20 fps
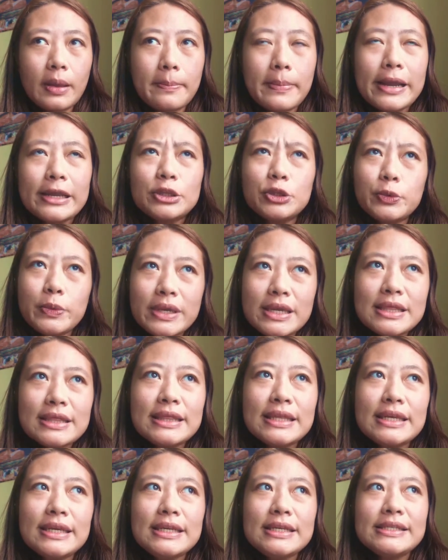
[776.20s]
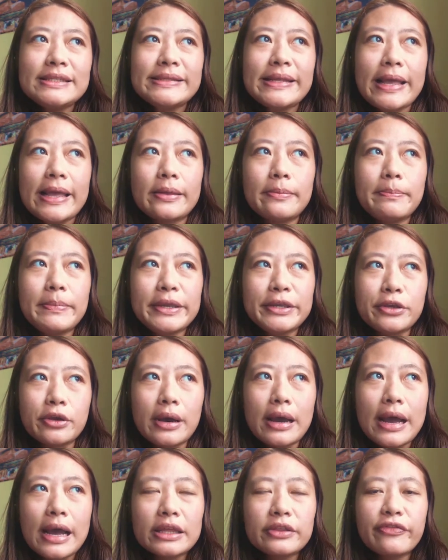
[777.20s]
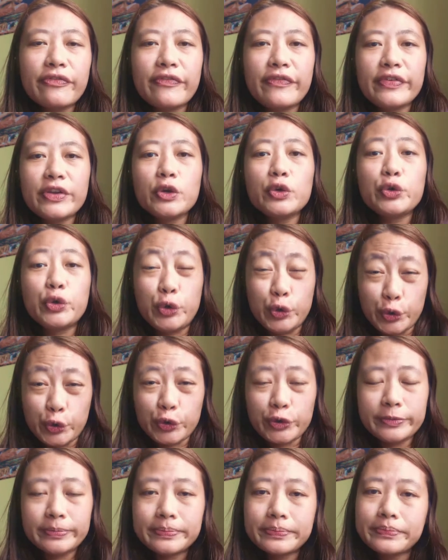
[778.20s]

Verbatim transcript: by doing things that make your heart feel good.